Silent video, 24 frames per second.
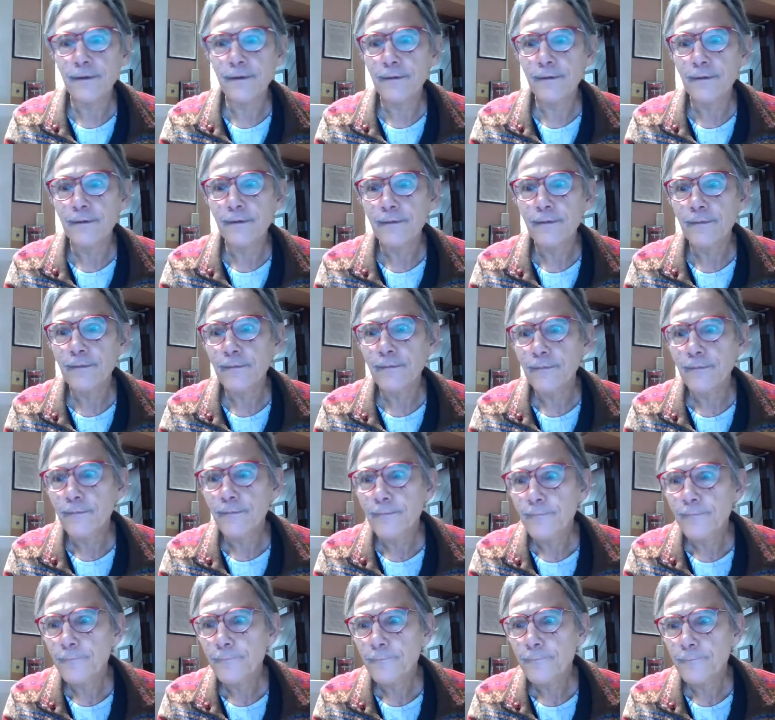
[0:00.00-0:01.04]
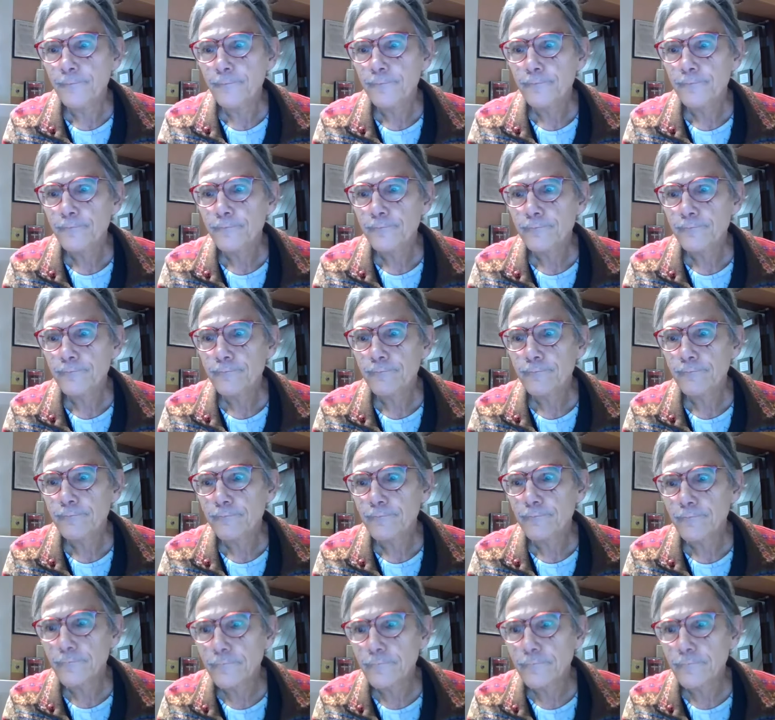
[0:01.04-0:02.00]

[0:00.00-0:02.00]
Nobody speaks.